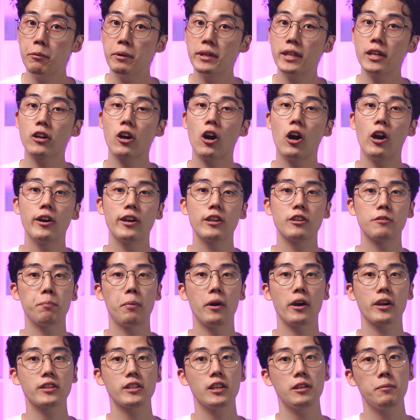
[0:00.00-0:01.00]
when the car is
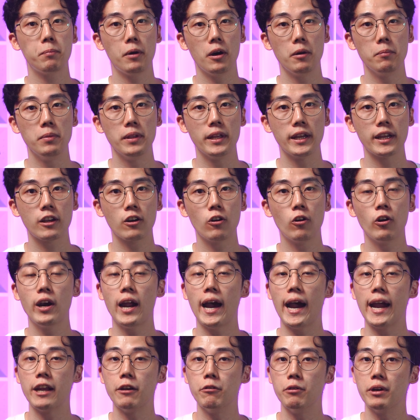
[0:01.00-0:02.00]
parked in public or
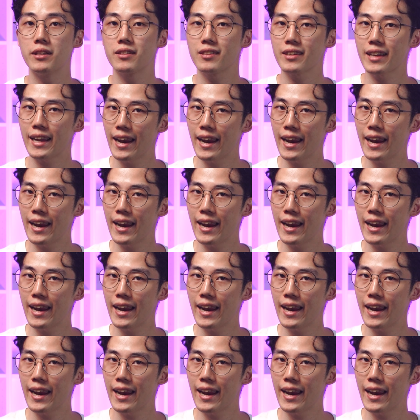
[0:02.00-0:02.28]
high-risk